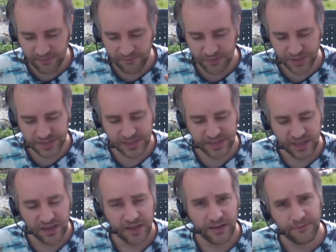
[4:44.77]
versus
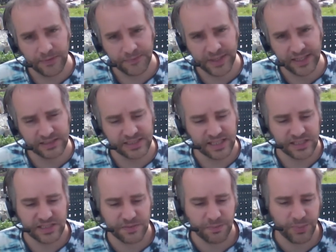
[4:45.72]
15
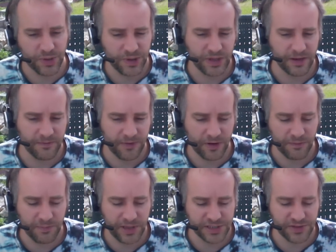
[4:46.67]
cents per unit for
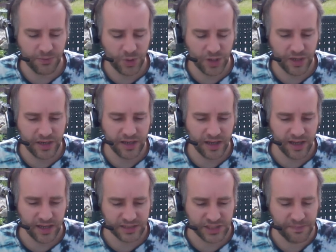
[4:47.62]
a piece of wood,
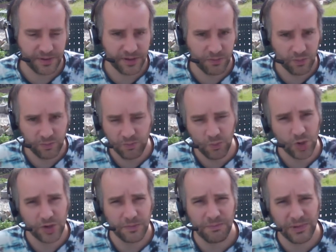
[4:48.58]
shaped
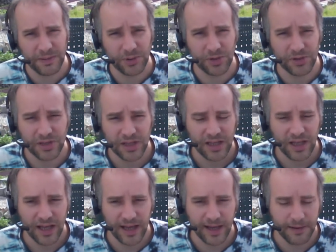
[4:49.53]
wood meeple,
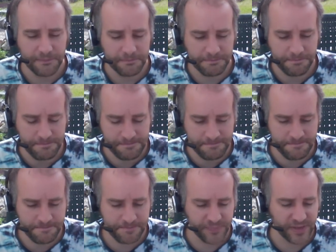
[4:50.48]
um,
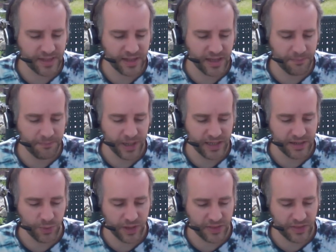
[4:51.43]
but
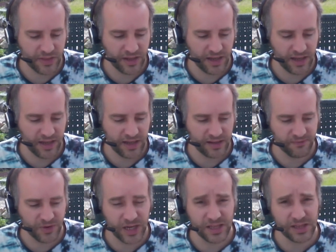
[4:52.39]
with
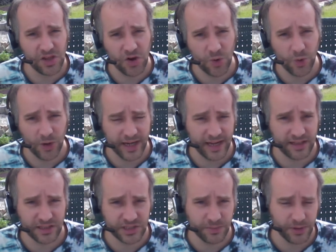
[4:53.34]
very low or
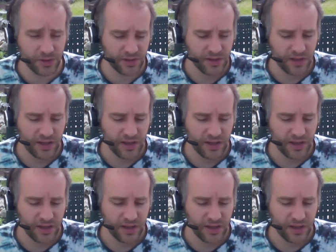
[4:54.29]
negligible